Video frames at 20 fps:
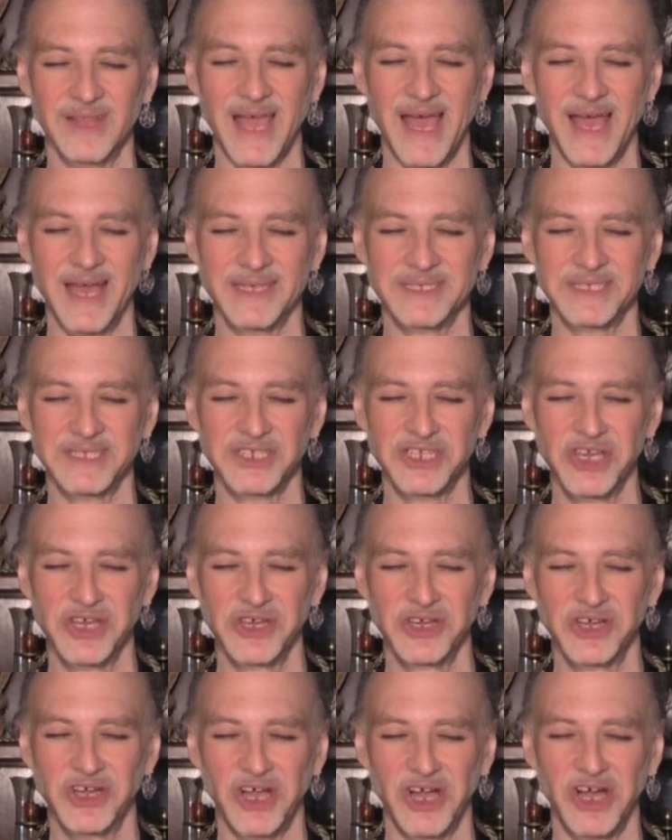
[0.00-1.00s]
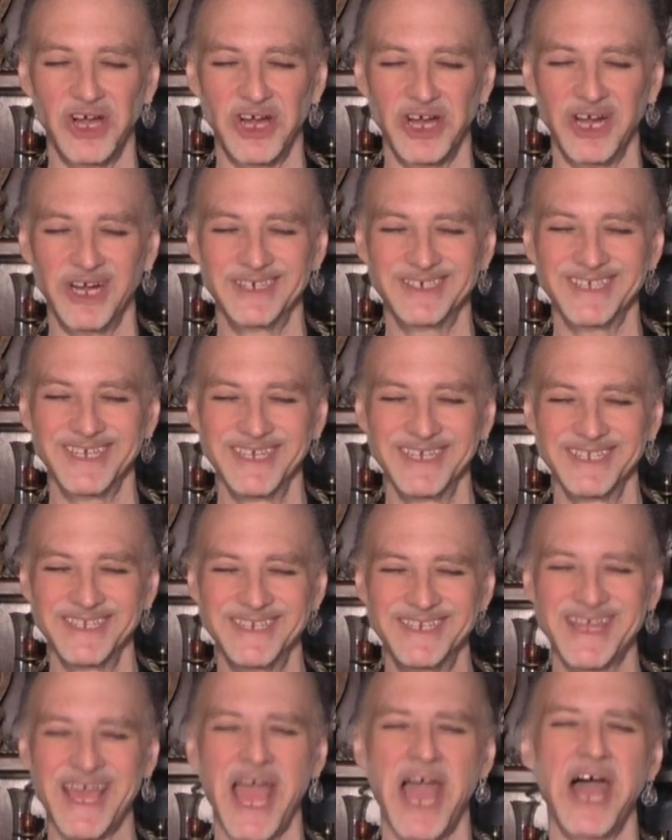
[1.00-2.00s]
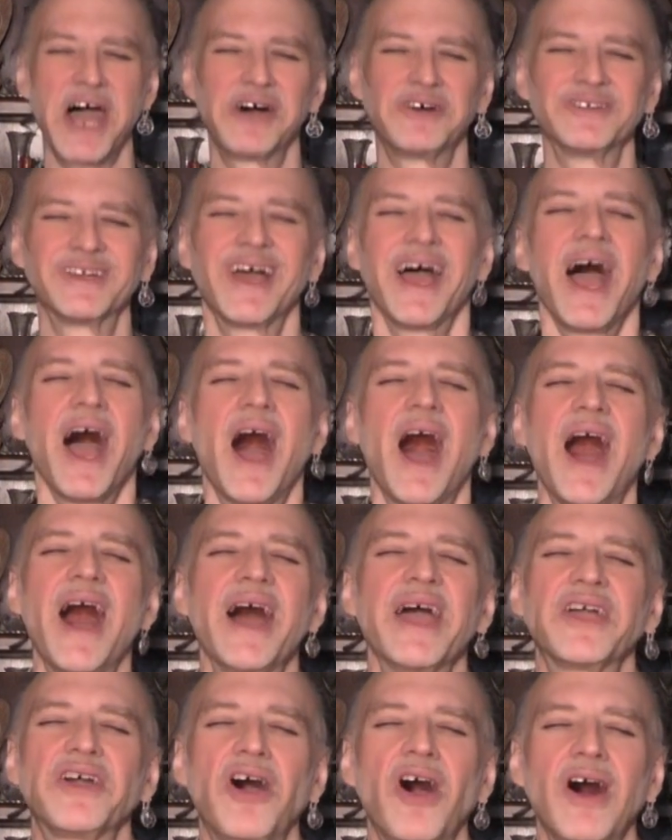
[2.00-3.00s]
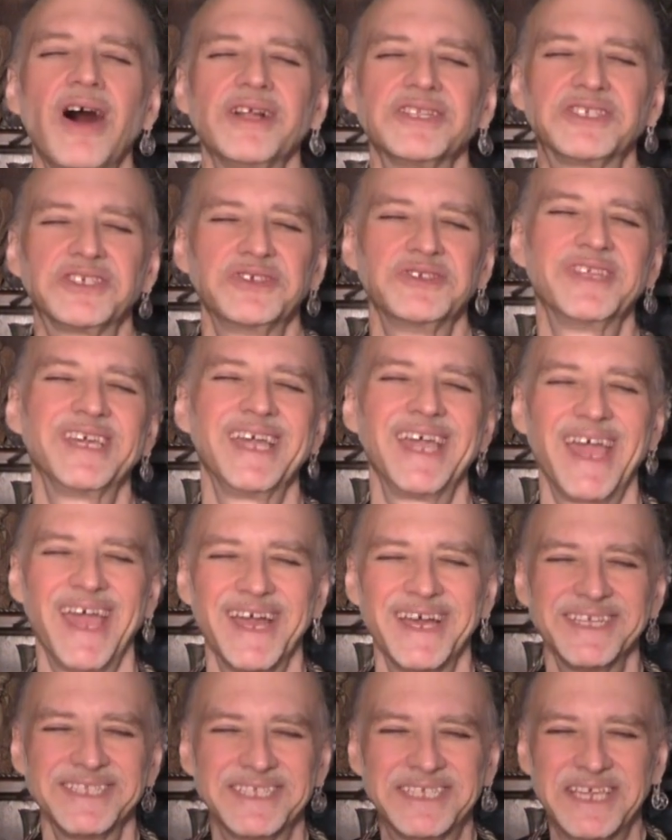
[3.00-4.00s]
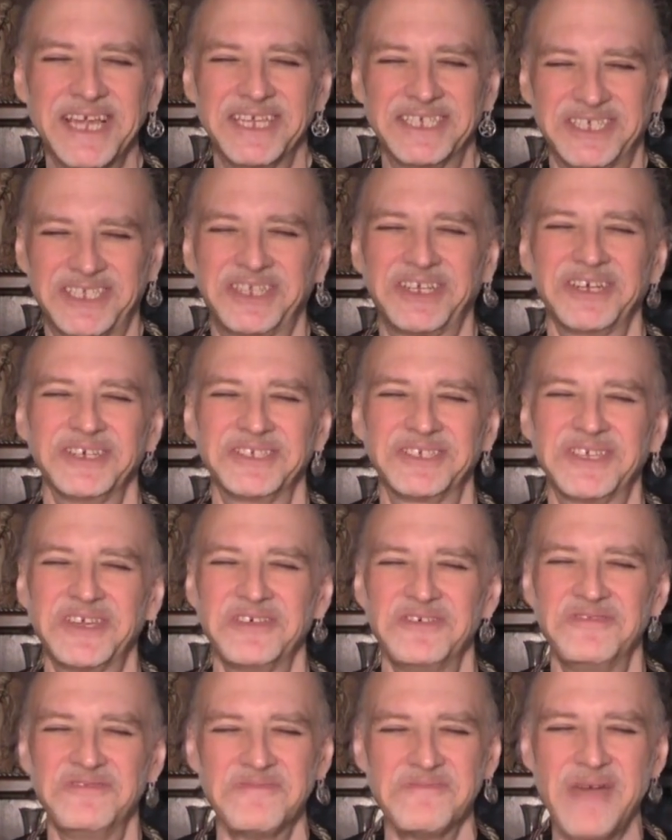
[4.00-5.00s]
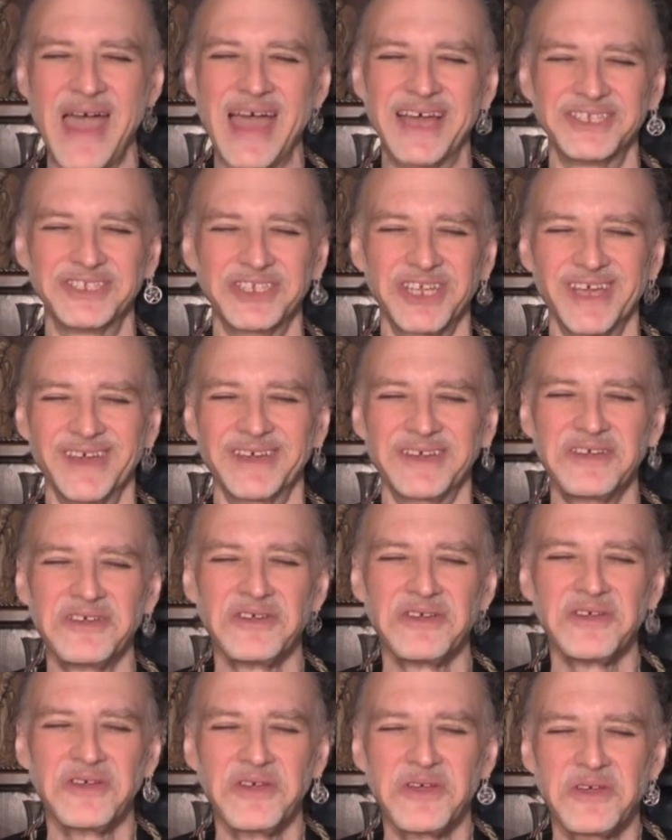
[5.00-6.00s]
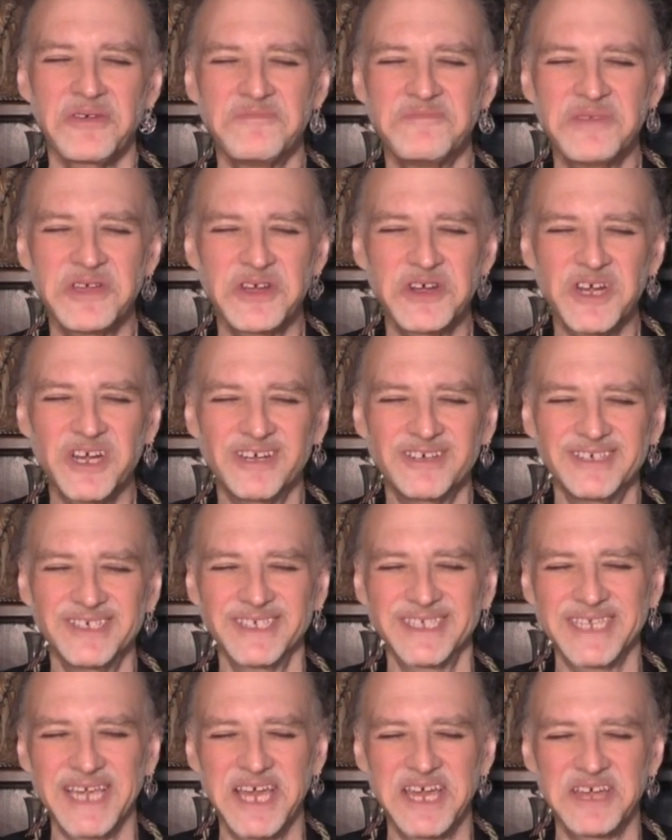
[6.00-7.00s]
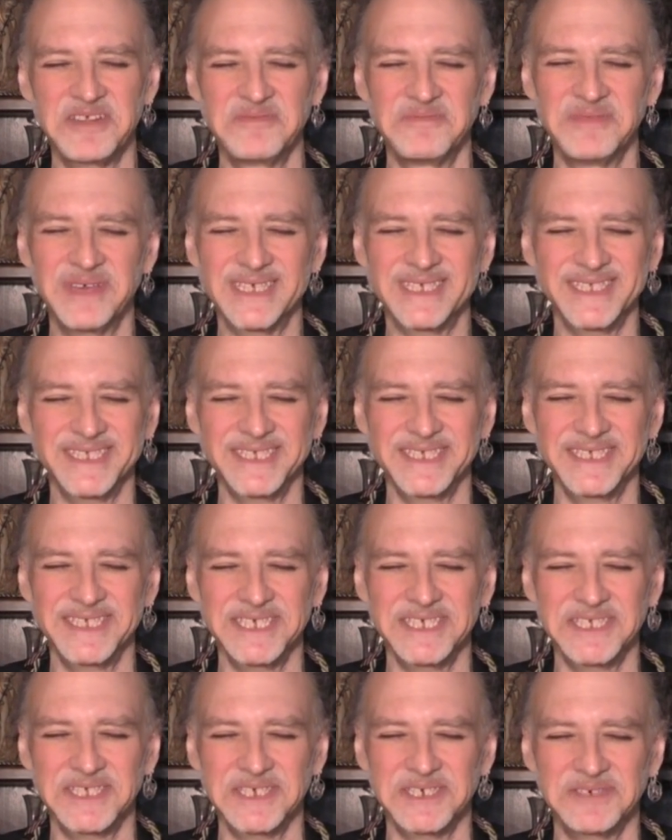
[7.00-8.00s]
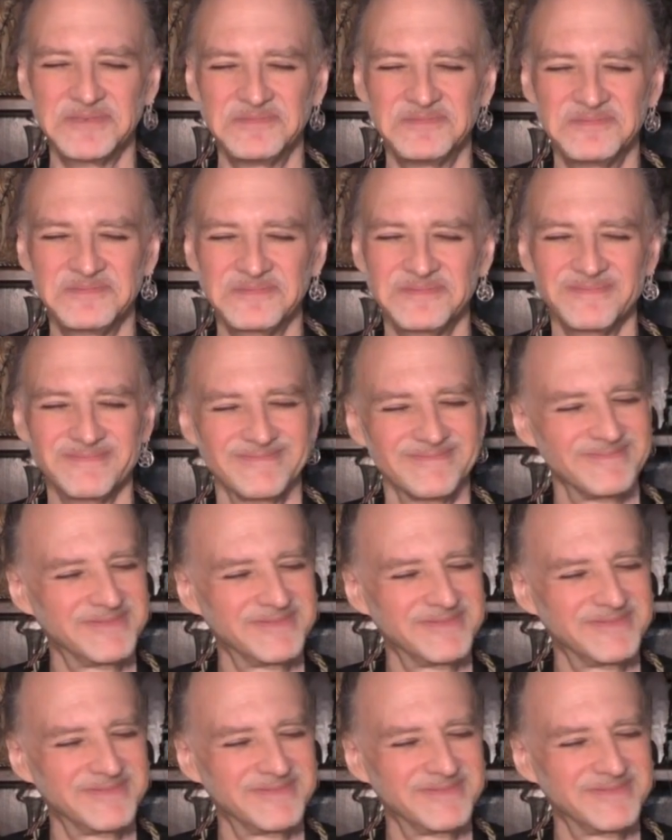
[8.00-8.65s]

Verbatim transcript: Last down. I call to the ancestors of magic, miracles, and mysticism.